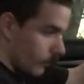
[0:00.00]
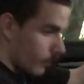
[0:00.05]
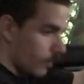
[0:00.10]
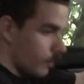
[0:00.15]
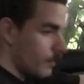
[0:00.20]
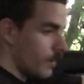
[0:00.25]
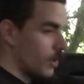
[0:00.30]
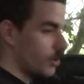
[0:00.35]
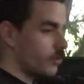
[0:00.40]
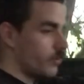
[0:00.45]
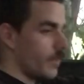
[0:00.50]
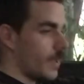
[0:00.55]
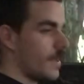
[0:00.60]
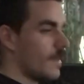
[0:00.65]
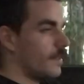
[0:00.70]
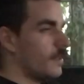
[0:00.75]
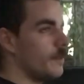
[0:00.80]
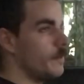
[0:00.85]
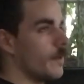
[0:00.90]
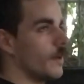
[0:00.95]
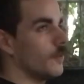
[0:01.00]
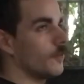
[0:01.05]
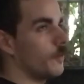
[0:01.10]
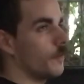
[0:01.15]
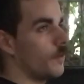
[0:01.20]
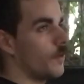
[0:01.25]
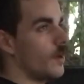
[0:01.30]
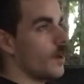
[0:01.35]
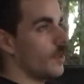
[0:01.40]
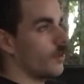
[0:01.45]
Make sure the AC button's
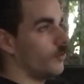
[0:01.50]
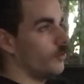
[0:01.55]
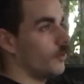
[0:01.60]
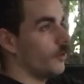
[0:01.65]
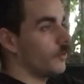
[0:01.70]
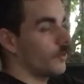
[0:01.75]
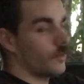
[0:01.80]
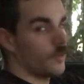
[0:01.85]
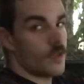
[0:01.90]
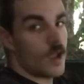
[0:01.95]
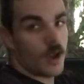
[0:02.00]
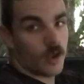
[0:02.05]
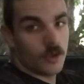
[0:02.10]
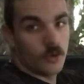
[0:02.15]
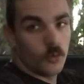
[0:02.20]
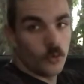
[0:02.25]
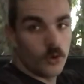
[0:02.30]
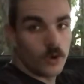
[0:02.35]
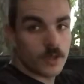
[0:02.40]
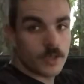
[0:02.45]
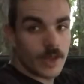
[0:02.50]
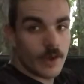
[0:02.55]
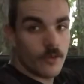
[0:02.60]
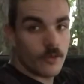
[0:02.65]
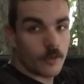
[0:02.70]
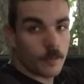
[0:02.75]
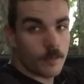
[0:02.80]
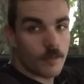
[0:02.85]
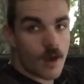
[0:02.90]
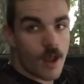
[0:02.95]
pressed or else it's not going to work. That
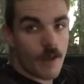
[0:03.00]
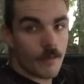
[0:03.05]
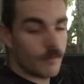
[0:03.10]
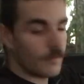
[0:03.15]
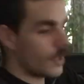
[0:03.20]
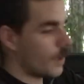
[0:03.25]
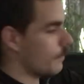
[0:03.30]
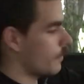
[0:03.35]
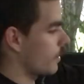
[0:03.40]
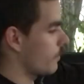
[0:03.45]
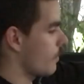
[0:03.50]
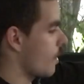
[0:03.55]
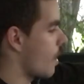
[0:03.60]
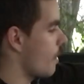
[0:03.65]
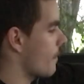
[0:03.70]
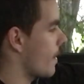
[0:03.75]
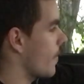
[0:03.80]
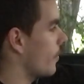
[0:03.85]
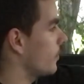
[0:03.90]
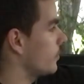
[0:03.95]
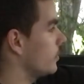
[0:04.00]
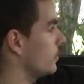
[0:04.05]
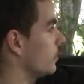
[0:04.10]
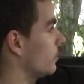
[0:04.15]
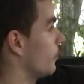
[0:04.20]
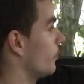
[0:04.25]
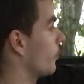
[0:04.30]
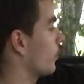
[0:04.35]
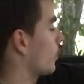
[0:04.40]
was a problem that my mom had to deal with a